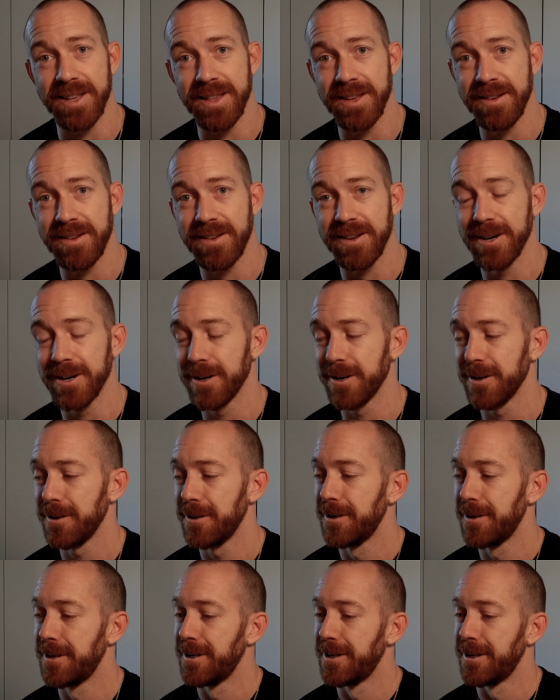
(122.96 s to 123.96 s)
this
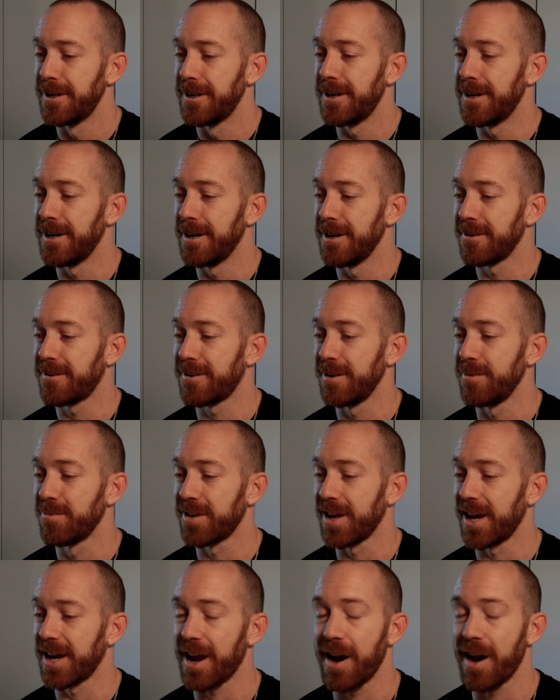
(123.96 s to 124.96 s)
year. It seems
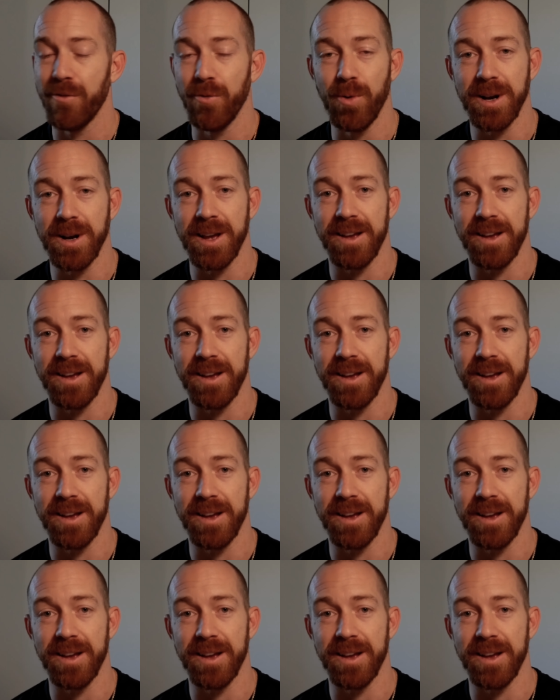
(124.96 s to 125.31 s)
like everyone